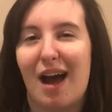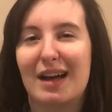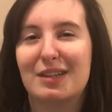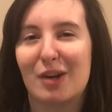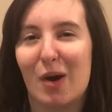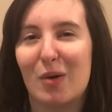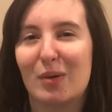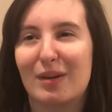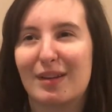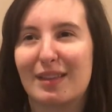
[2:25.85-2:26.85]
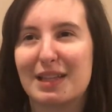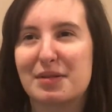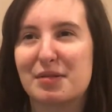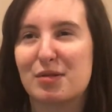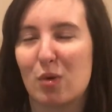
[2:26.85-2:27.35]
I know this
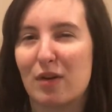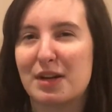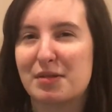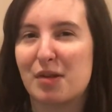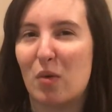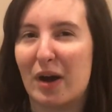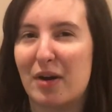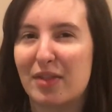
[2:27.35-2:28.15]
story so well